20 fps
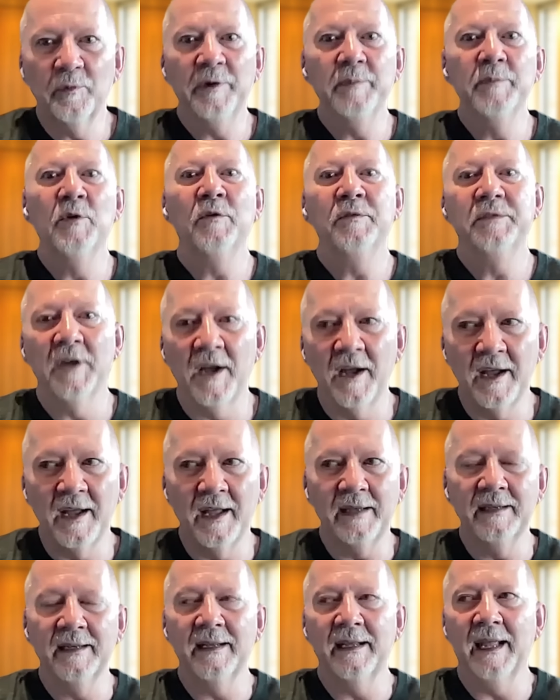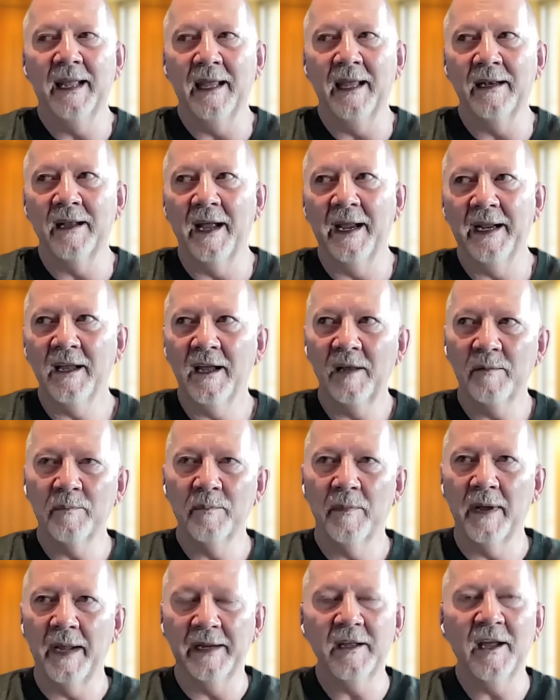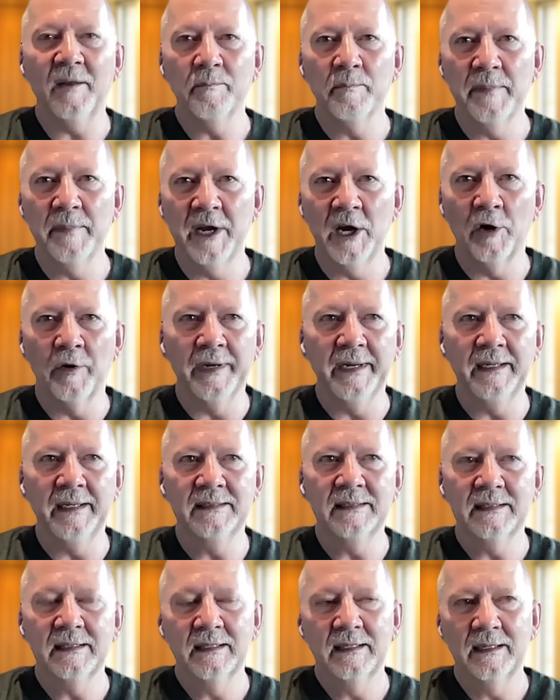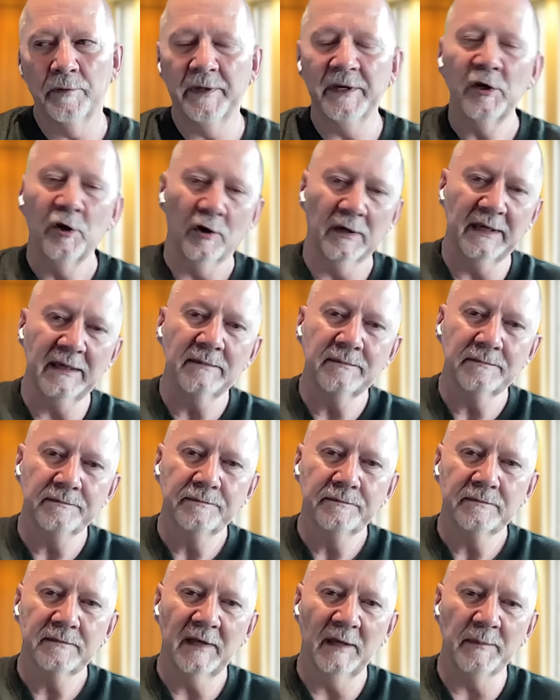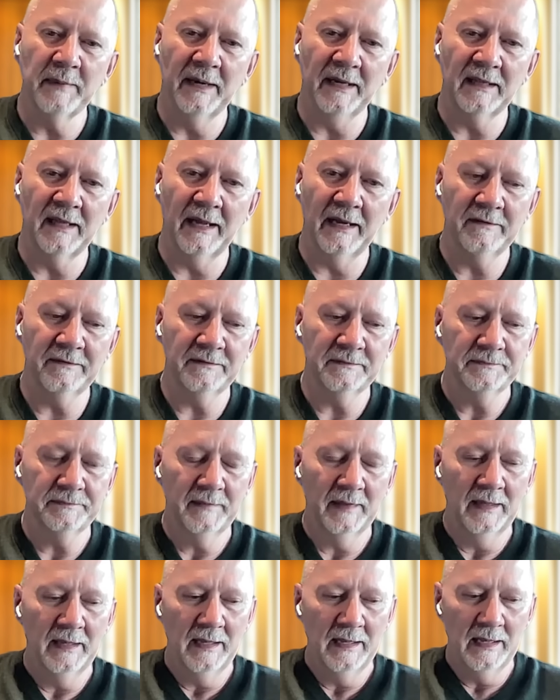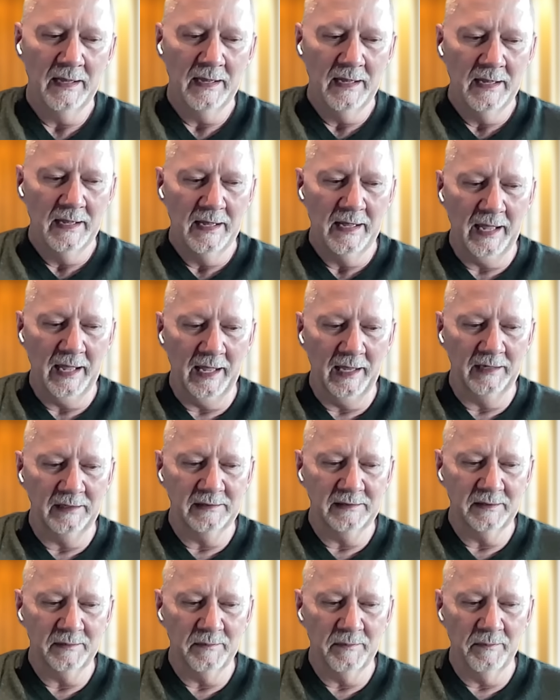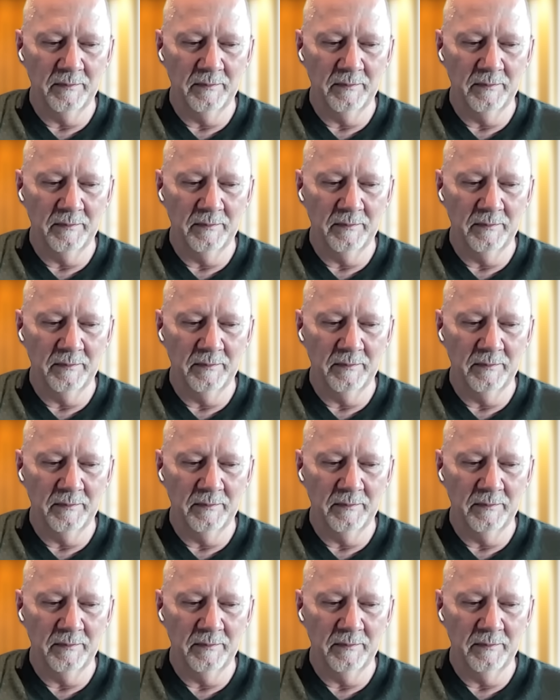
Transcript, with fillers: we moved on and I got, I got married pretty early in my life. And